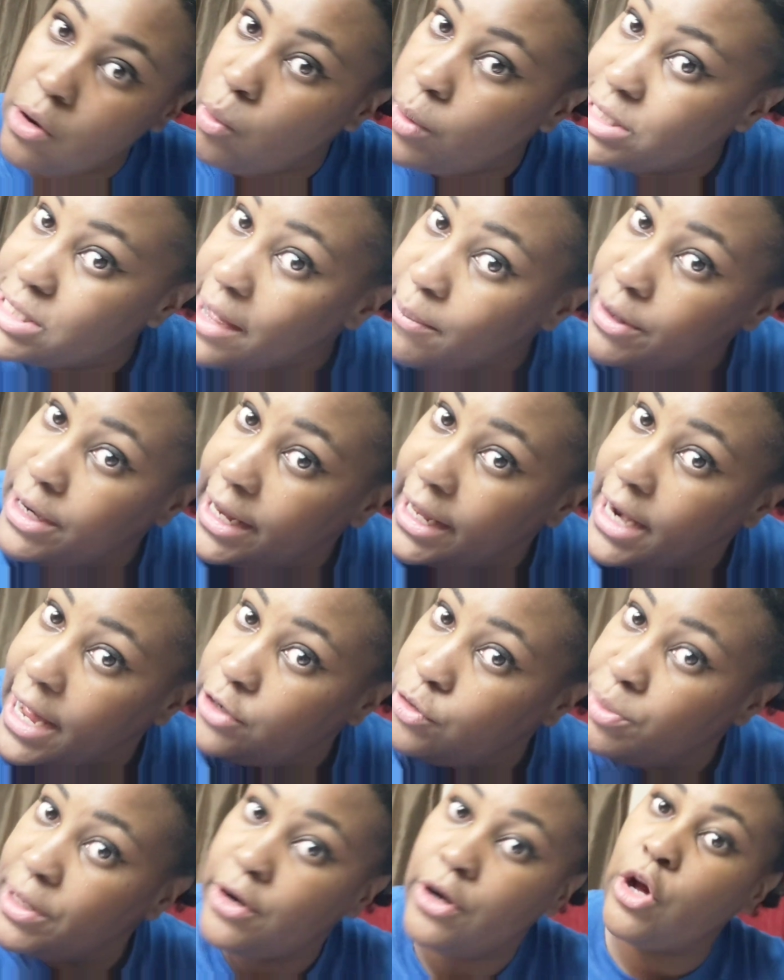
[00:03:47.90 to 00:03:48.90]
So once I put it in, I
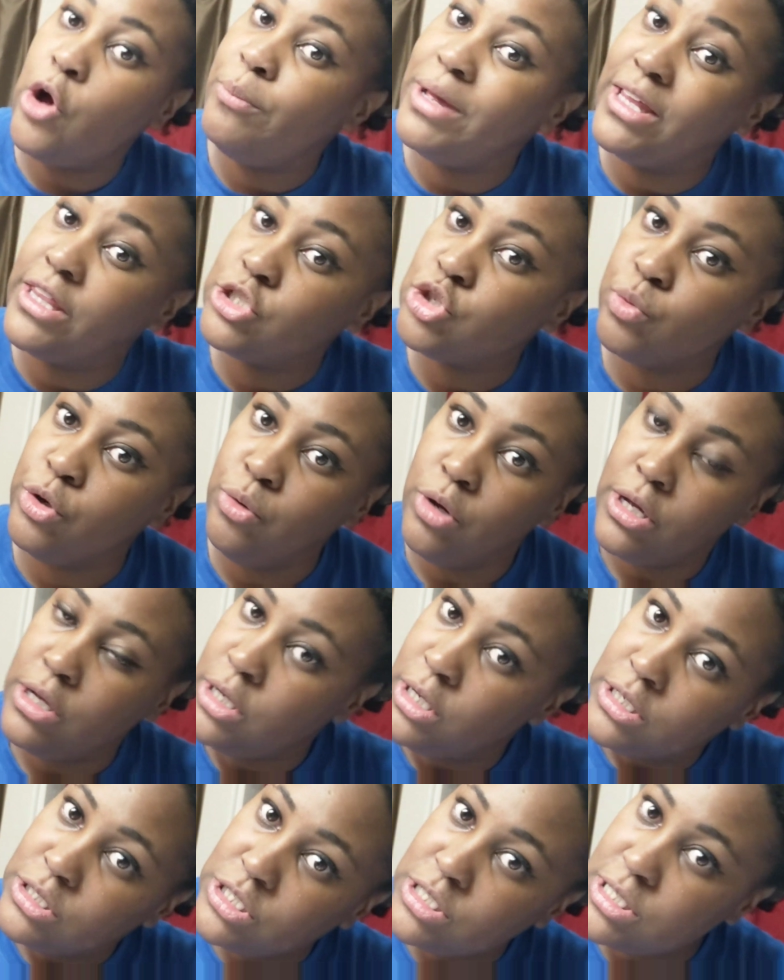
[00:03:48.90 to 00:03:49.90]
do plan on combing this through
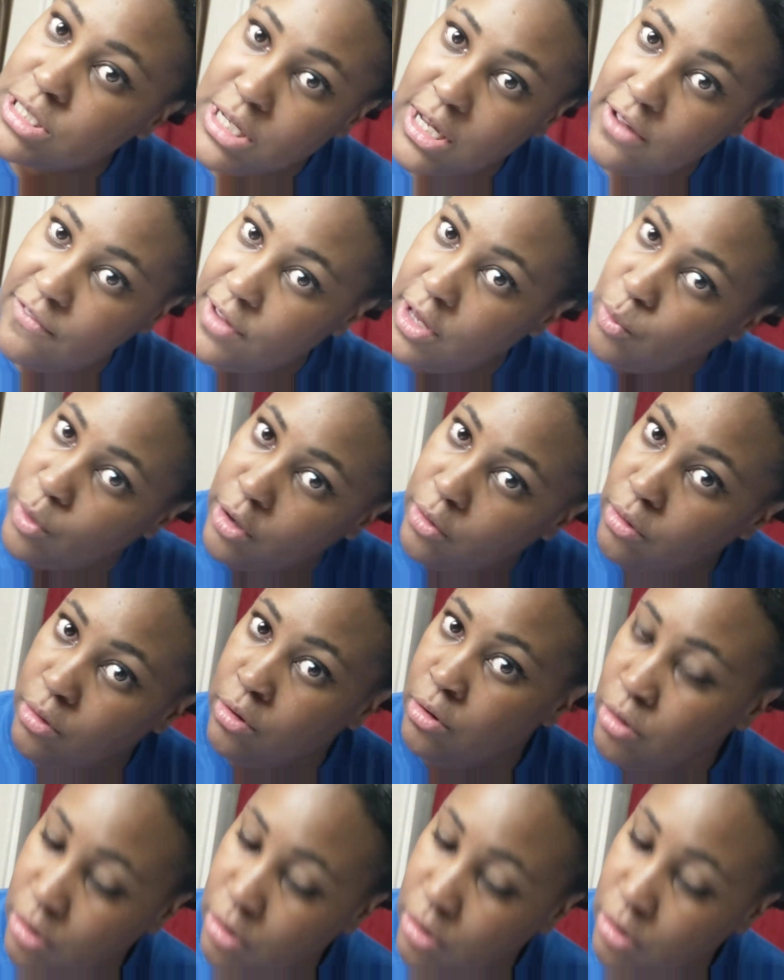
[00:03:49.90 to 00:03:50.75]
just to see if it will